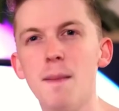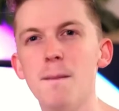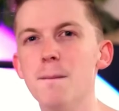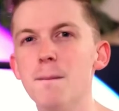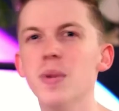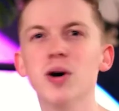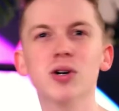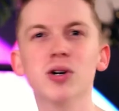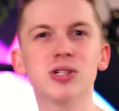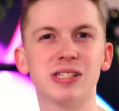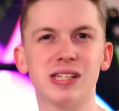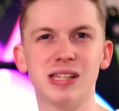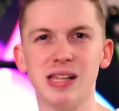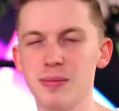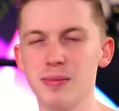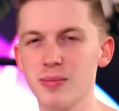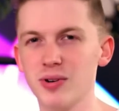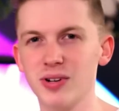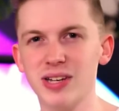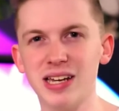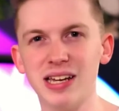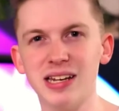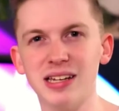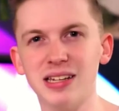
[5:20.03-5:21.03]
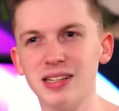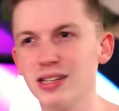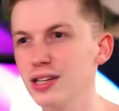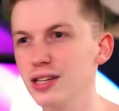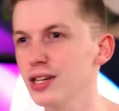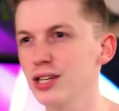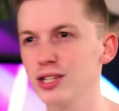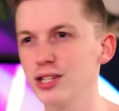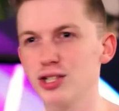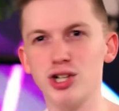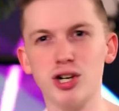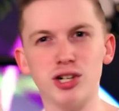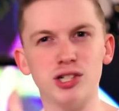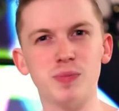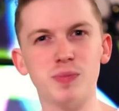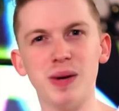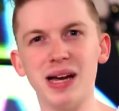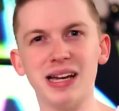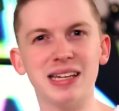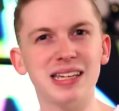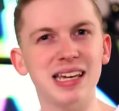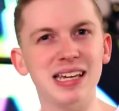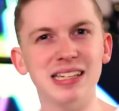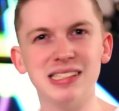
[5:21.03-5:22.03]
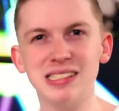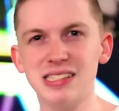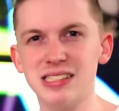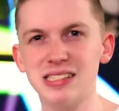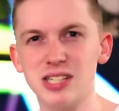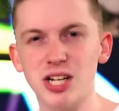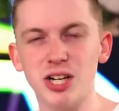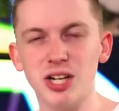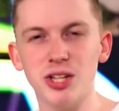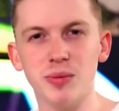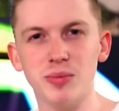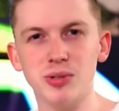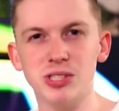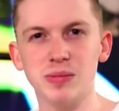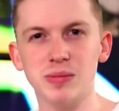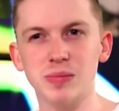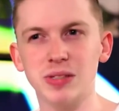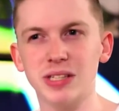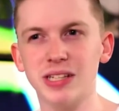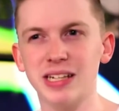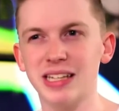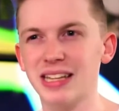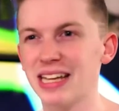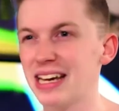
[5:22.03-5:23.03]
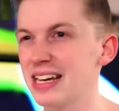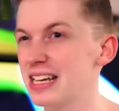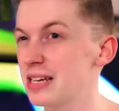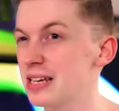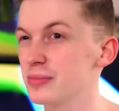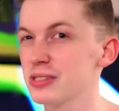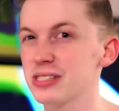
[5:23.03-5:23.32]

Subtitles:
most of them are getting chargeback cases on them or something like that.